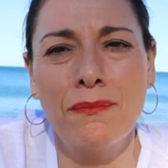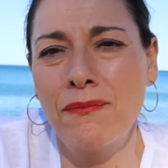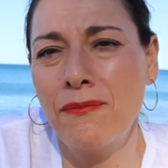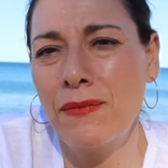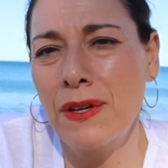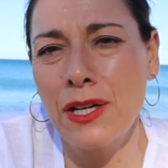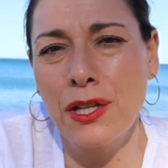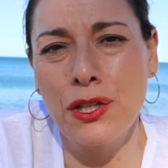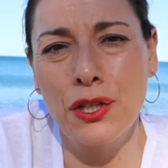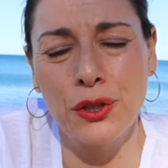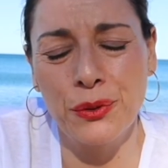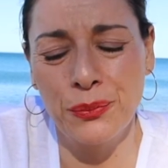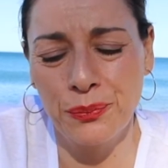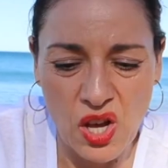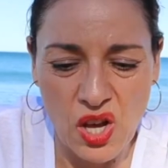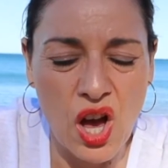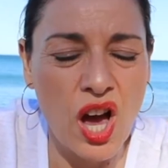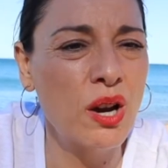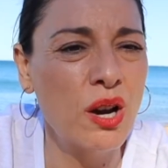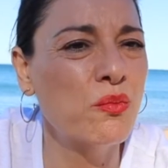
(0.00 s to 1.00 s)
Fuck no.
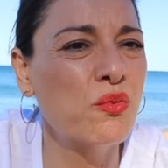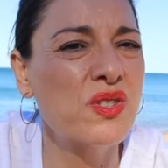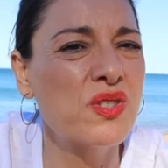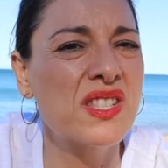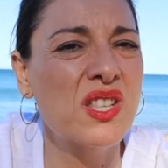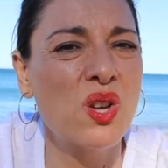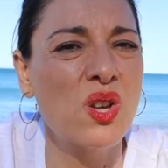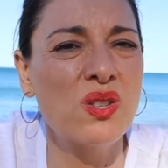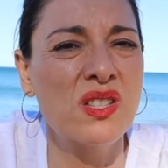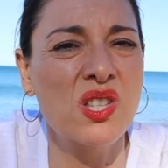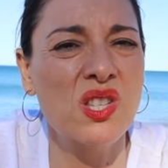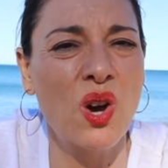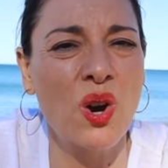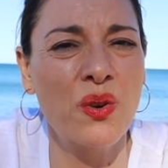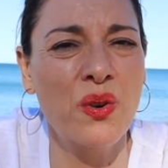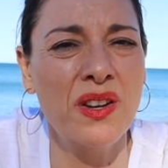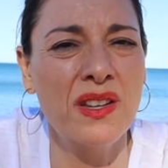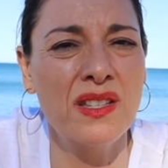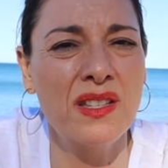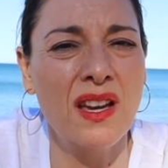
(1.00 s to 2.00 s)
I'm results
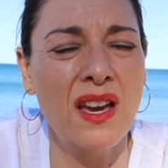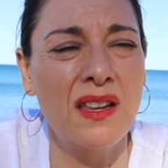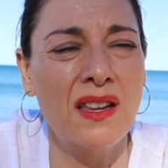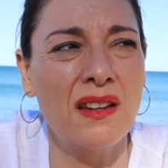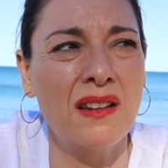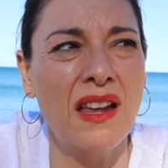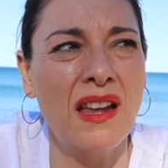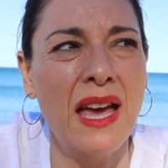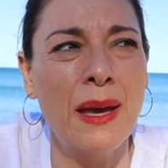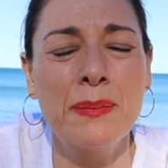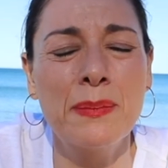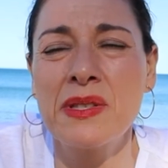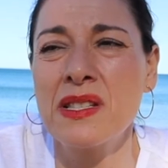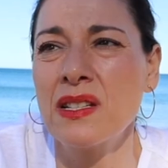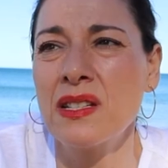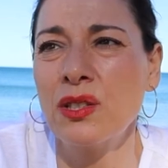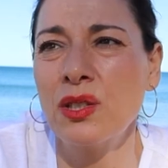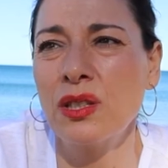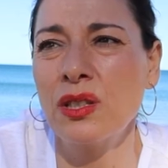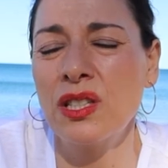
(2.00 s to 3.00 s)
orientated.
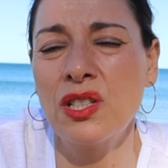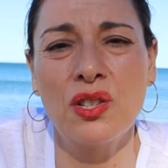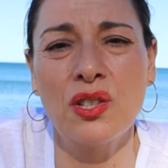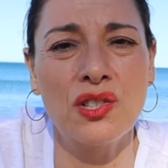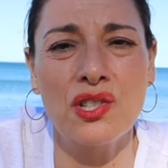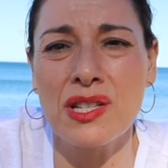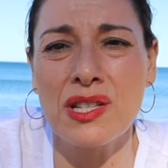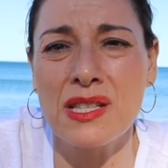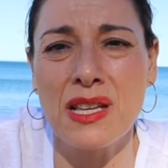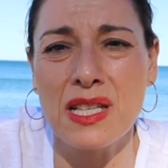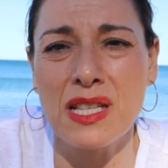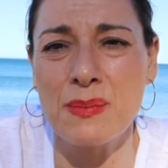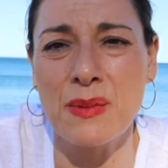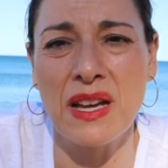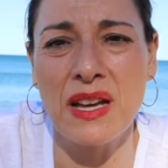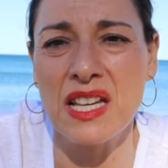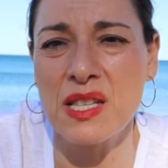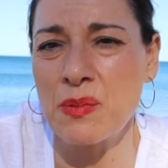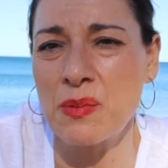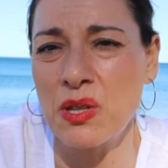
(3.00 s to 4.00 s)
Absolutely not. Just ask my
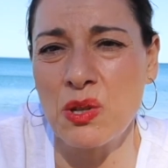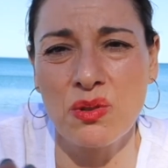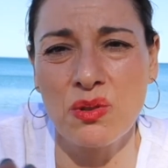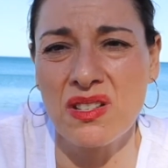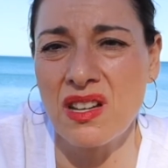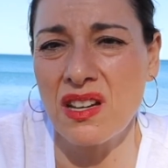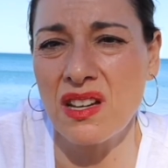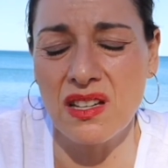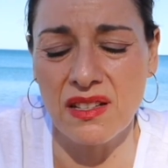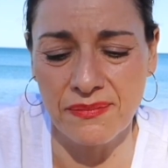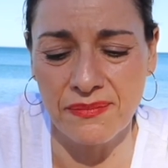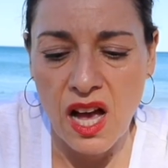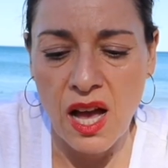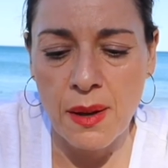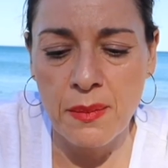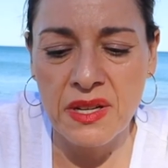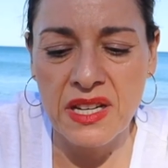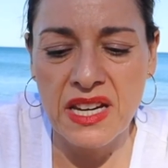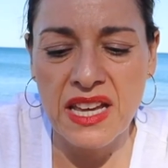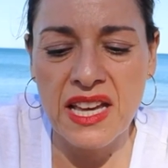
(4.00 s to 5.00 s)
husband, he'll tell you.
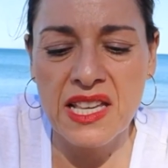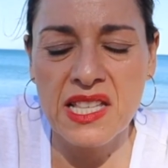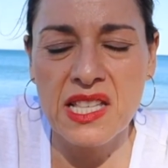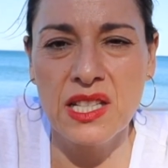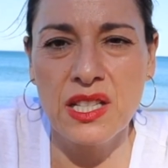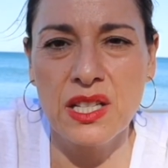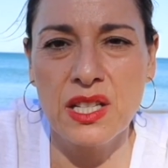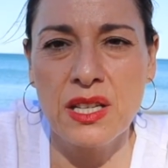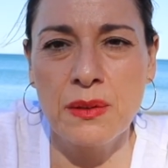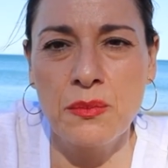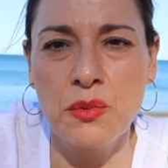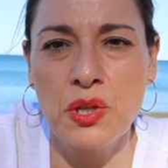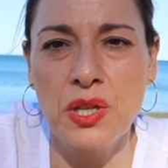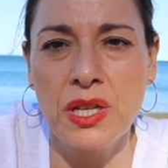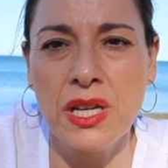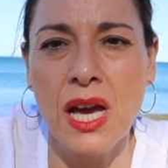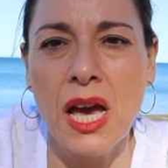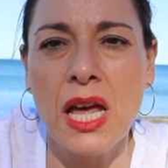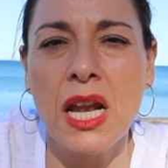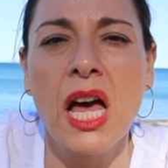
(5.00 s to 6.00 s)
I'm an excellent
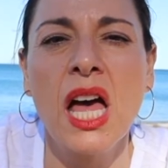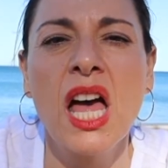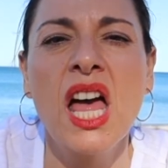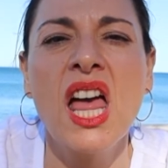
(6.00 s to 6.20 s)
communicator.